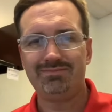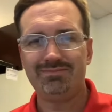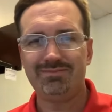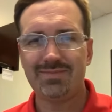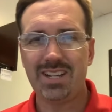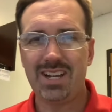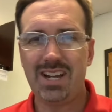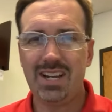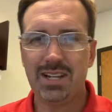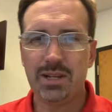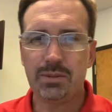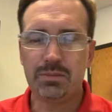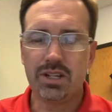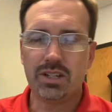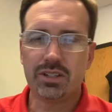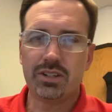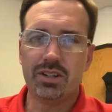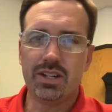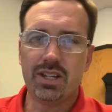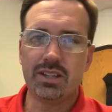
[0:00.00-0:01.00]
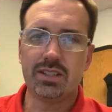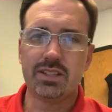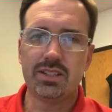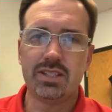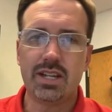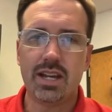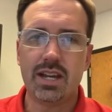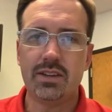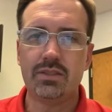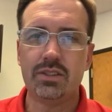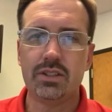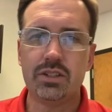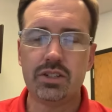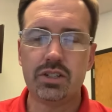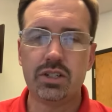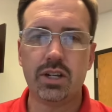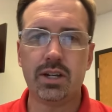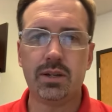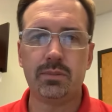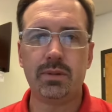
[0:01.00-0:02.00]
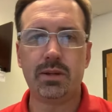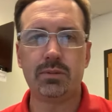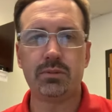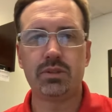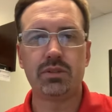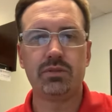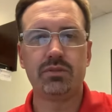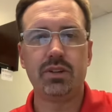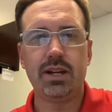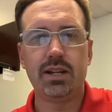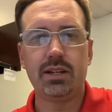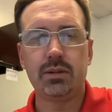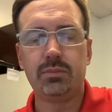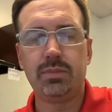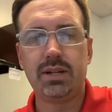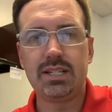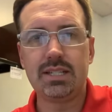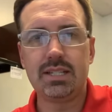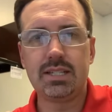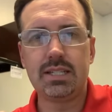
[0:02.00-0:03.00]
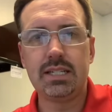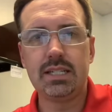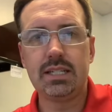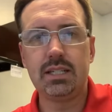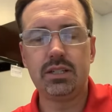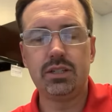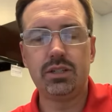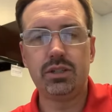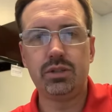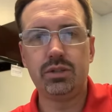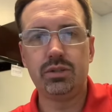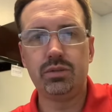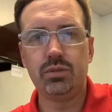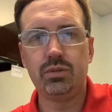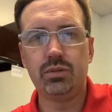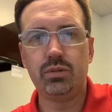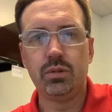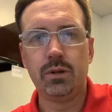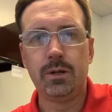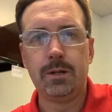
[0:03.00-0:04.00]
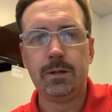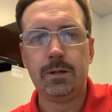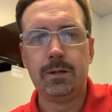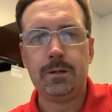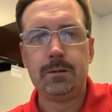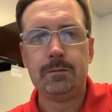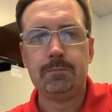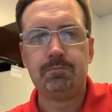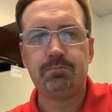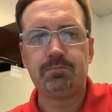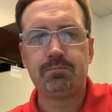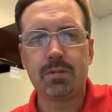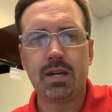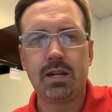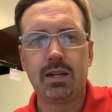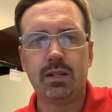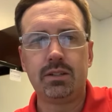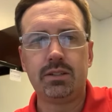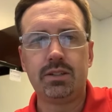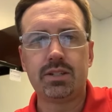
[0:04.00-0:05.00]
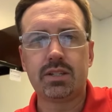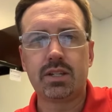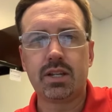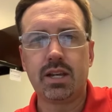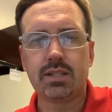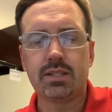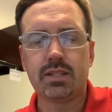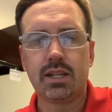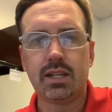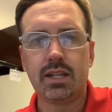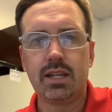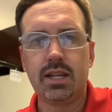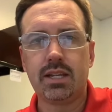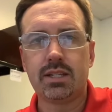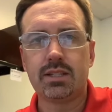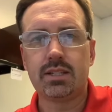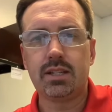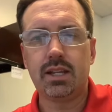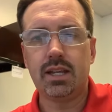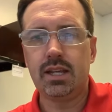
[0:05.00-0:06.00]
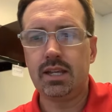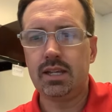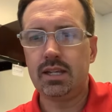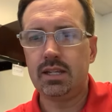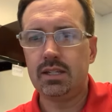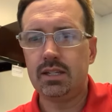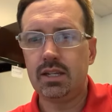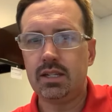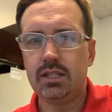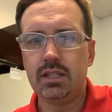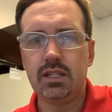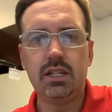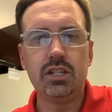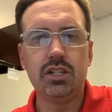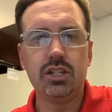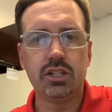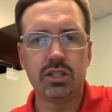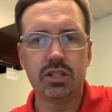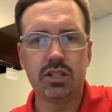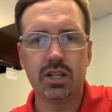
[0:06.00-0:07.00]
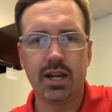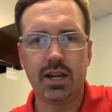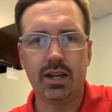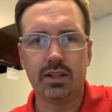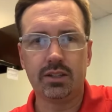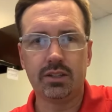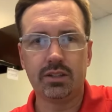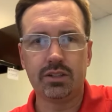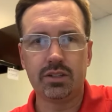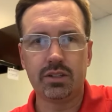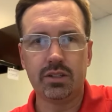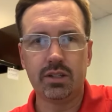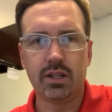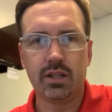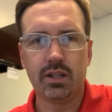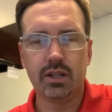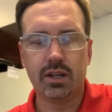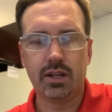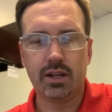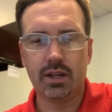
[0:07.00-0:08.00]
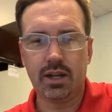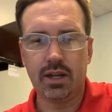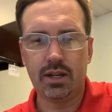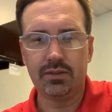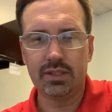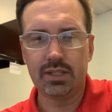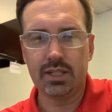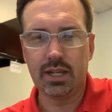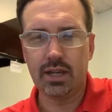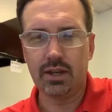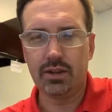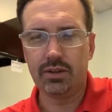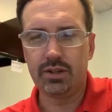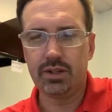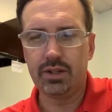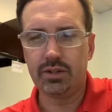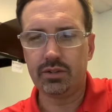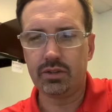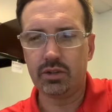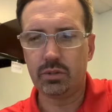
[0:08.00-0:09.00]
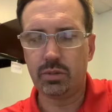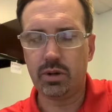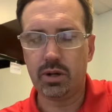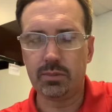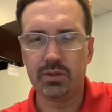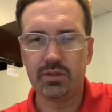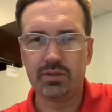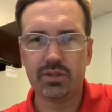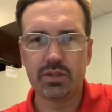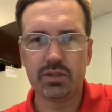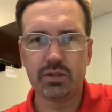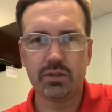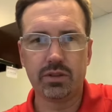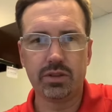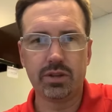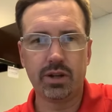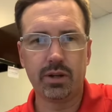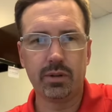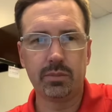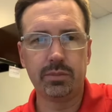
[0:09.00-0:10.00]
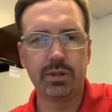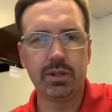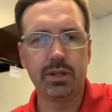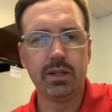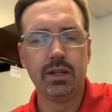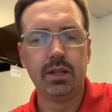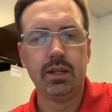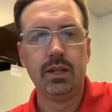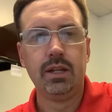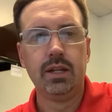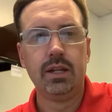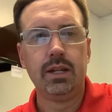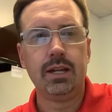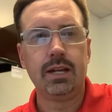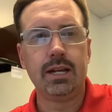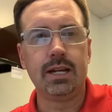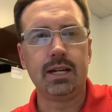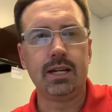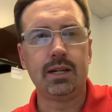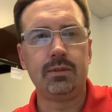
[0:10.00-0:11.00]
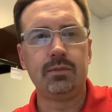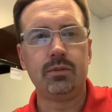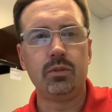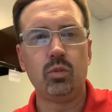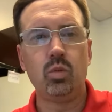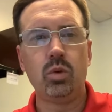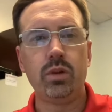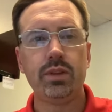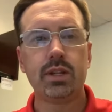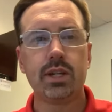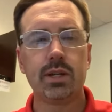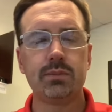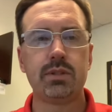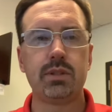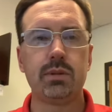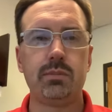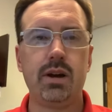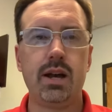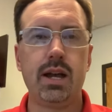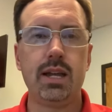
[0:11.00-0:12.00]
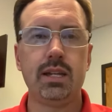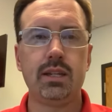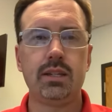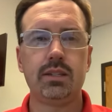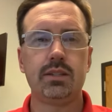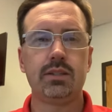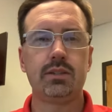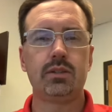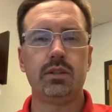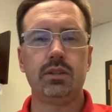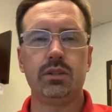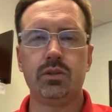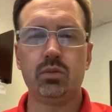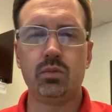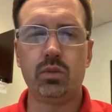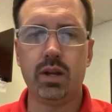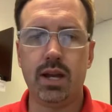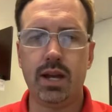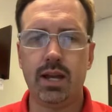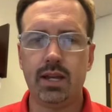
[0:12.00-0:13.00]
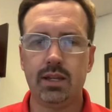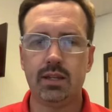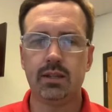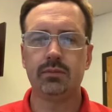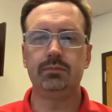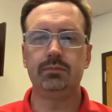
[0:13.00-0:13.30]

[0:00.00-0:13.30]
Hi, I'm Dr. Nathan Savage. I was invited by City to discuss, I guess, a teaching challenge that I've encountered here in the Department of Physical Therapy. One that comes to mind is when I